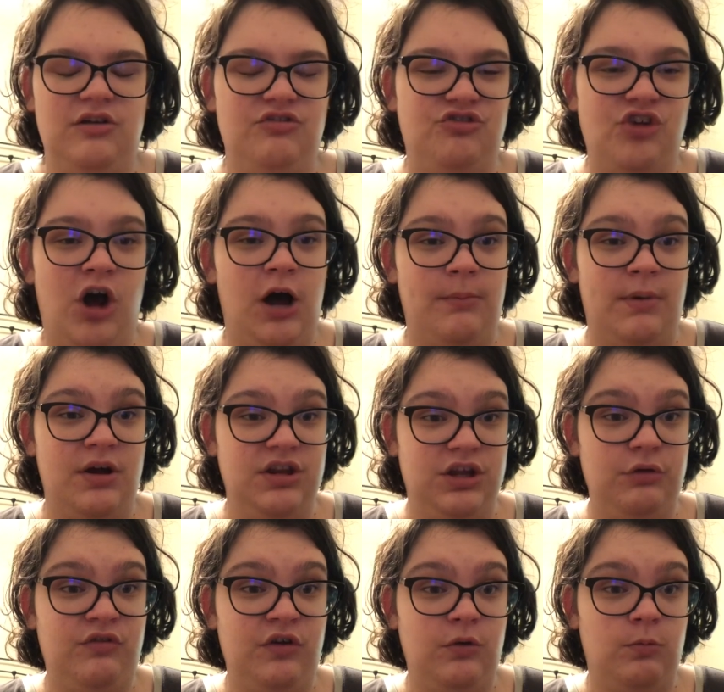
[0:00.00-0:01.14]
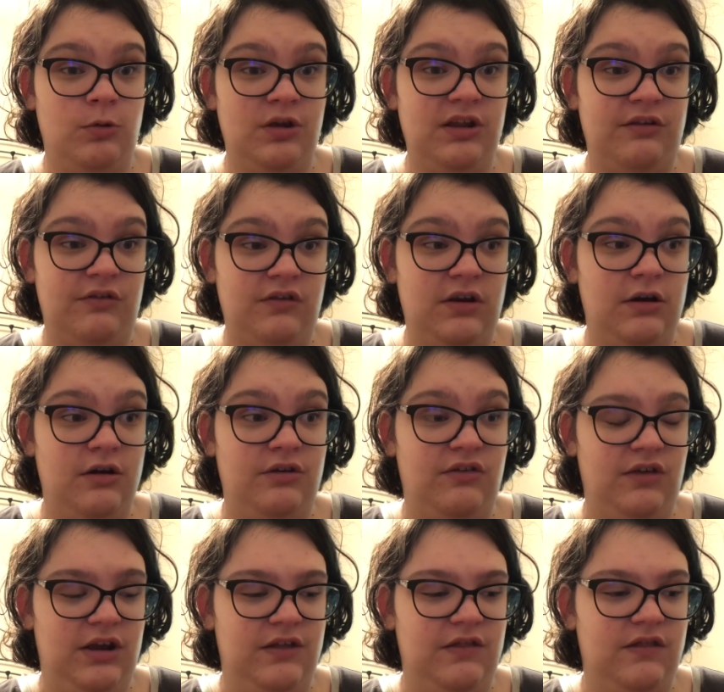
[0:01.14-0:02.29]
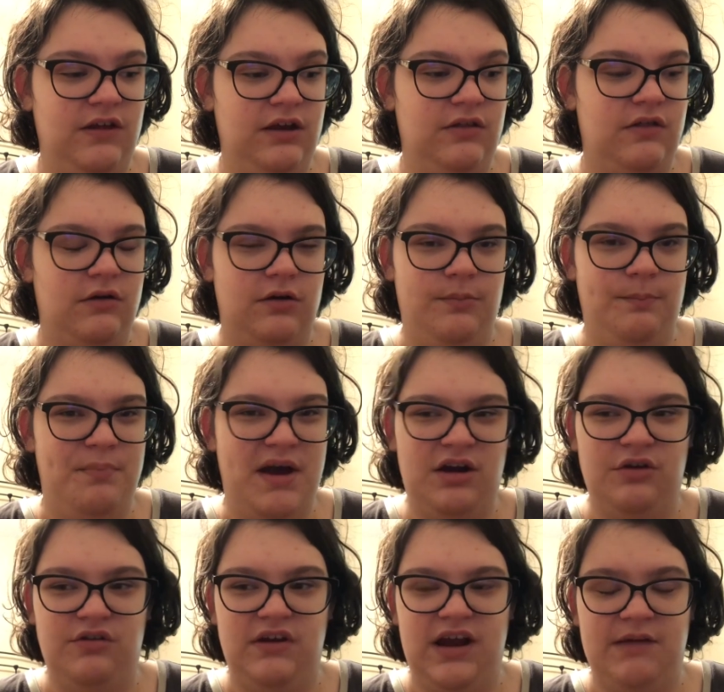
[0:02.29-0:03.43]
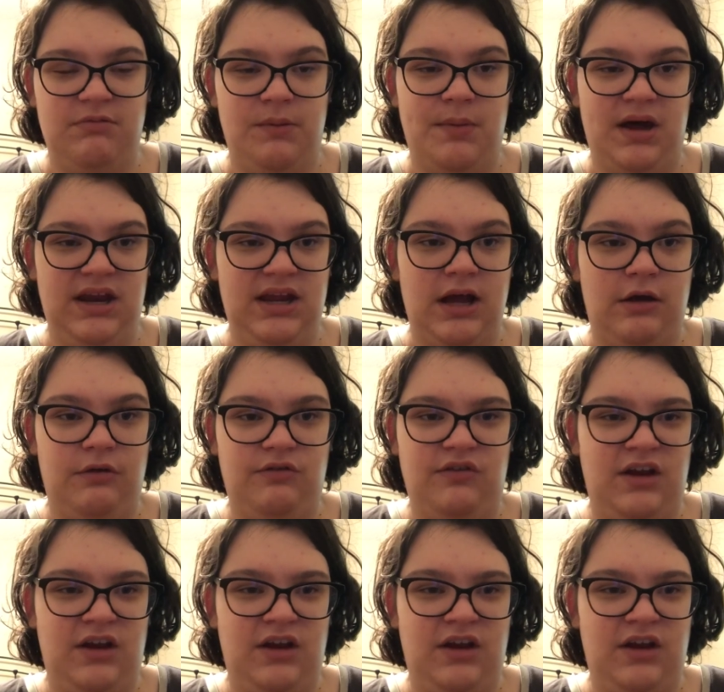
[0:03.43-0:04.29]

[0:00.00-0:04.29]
job on YouTube really seriously and think they're better than everybody else.